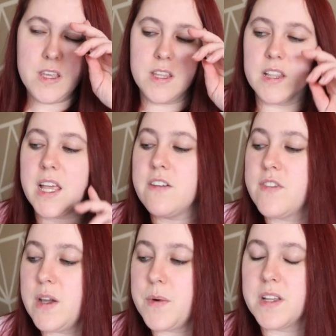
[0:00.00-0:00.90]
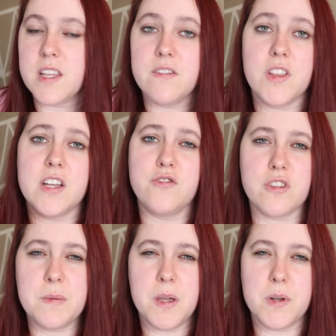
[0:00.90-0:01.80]
the life they want to live or that
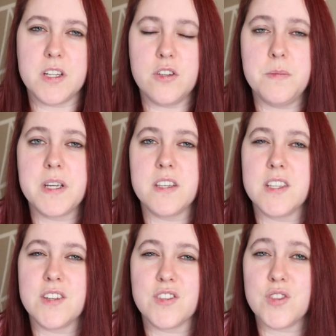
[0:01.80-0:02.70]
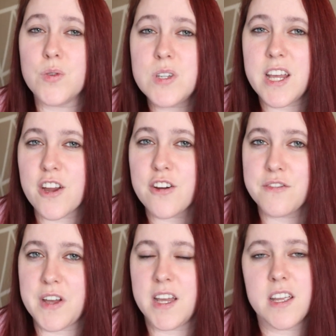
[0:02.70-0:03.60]
dream they want to do because they're so
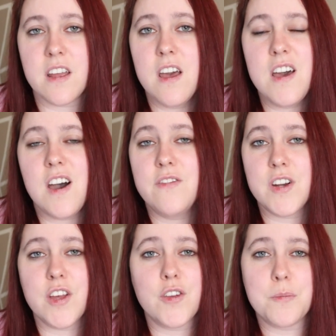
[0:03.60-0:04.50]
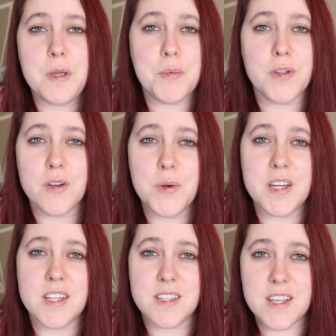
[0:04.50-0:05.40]
terrified of what other people are
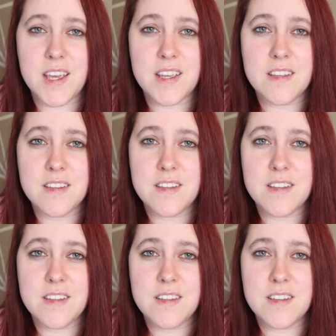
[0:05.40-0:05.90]
going to say